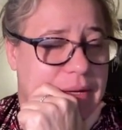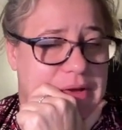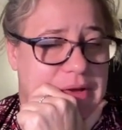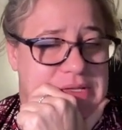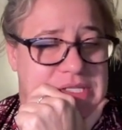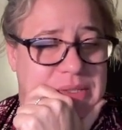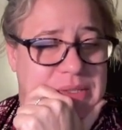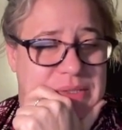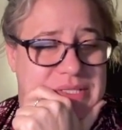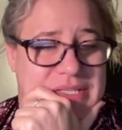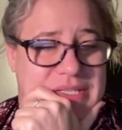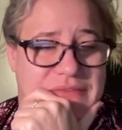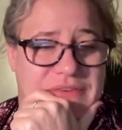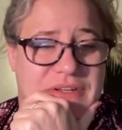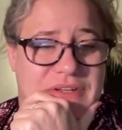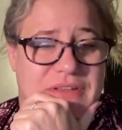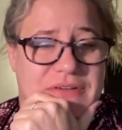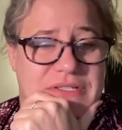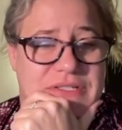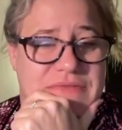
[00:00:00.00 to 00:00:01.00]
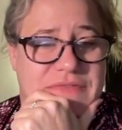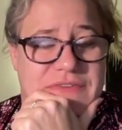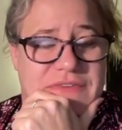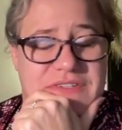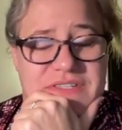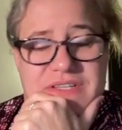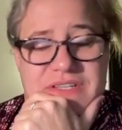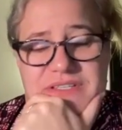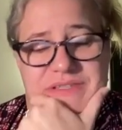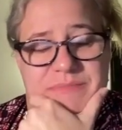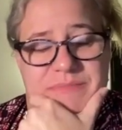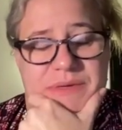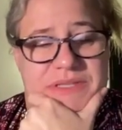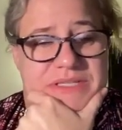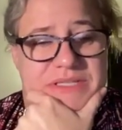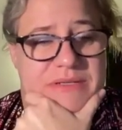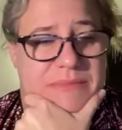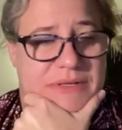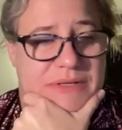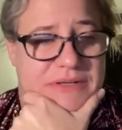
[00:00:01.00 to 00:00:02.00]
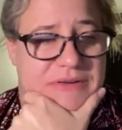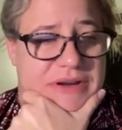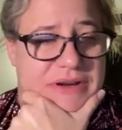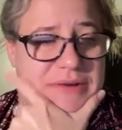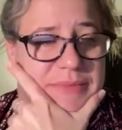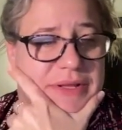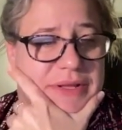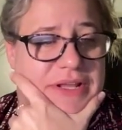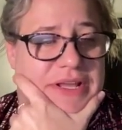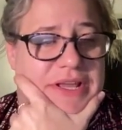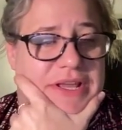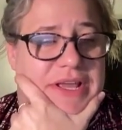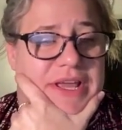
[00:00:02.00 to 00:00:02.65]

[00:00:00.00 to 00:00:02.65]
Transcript: also it's $7.50 a month, so I'm not crying about it.